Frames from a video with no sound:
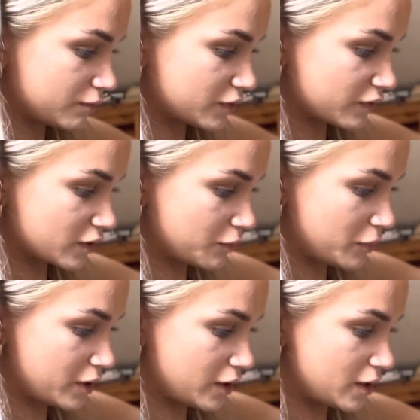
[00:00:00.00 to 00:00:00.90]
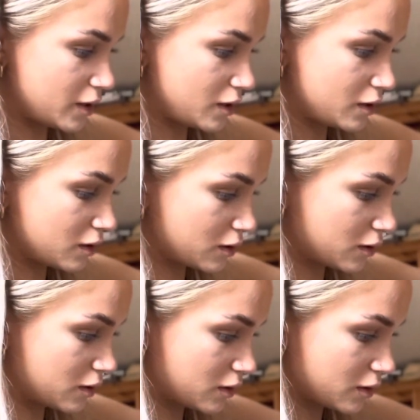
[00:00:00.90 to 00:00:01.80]
just gonna put it in.
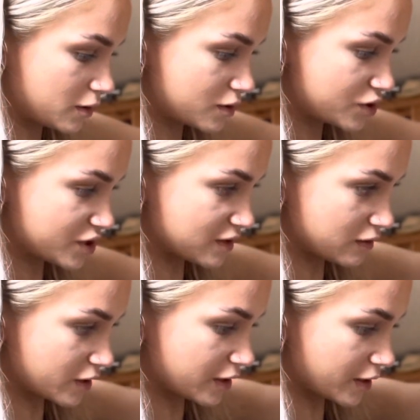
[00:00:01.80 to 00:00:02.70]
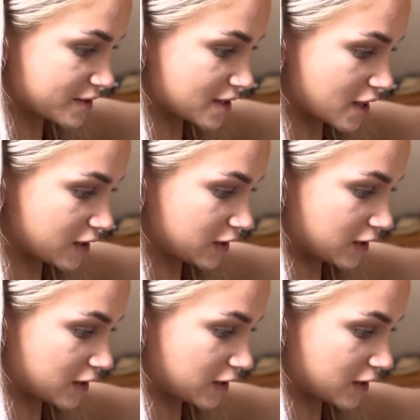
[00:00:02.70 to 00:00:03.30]
She's looking nice and